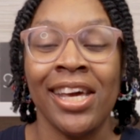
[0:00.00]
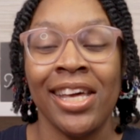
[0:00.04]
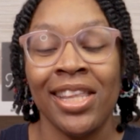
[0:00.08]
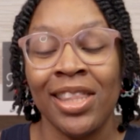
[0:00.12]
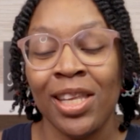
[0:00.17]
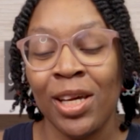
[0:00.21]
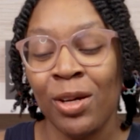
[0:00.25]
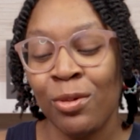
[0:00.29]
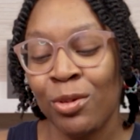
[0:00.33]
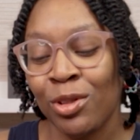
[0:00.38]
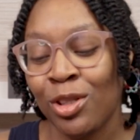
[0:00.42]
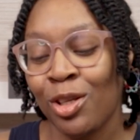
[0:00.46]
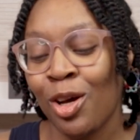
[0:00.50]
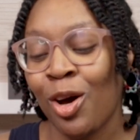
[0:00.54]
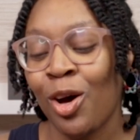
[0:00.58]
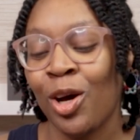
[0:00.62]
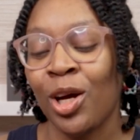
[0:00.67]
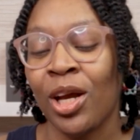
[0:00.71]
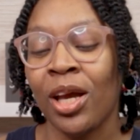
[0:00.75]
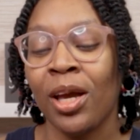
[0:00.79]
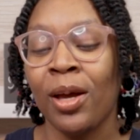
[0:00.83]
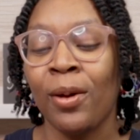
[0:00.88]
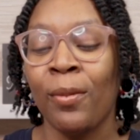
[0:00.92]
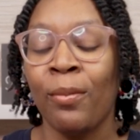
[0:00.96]
and they were
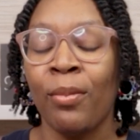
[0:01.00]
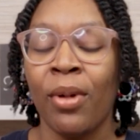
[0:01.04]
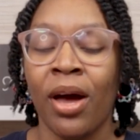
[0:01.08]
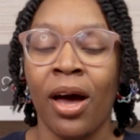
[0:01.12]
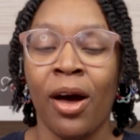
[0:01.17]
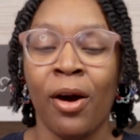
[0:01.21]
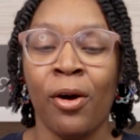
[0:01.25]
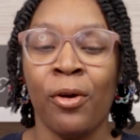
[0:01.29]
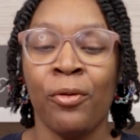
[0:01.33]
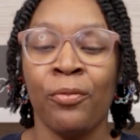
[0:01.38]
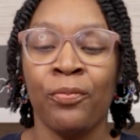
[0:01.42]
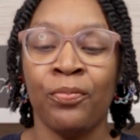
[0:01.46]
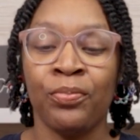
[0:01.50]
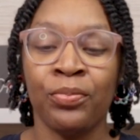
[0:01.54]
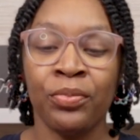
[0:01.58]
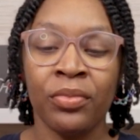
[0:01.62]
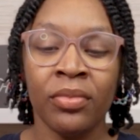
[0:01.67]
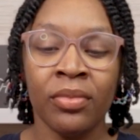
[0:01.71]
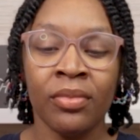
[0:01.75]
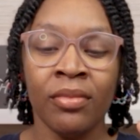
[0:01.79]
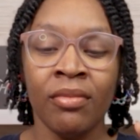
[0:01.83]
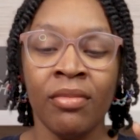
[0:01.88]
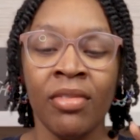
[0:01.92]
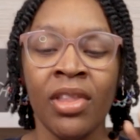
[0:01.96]
talking about,
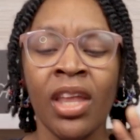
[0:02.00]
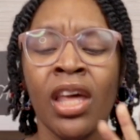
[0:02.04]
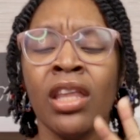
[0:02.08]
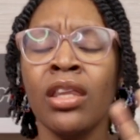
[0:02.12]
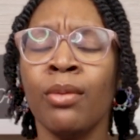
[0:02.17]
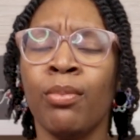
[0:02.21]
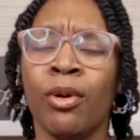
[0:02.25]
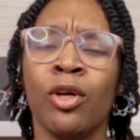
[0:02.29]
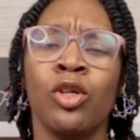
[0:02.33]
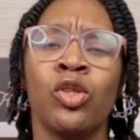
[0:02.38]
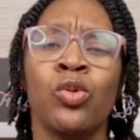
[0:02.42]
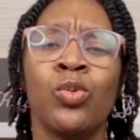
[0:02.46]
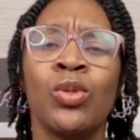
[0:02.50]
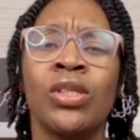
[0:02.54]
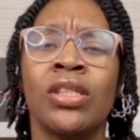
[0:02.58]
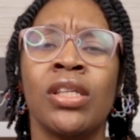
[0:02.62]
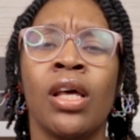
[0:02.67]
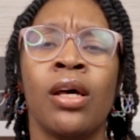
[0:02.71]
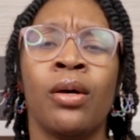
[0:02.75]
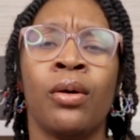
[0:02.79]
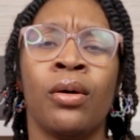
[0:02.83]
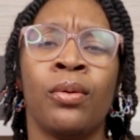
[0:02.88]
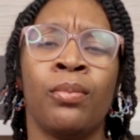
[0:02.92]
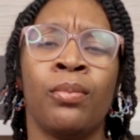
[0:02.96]
the post was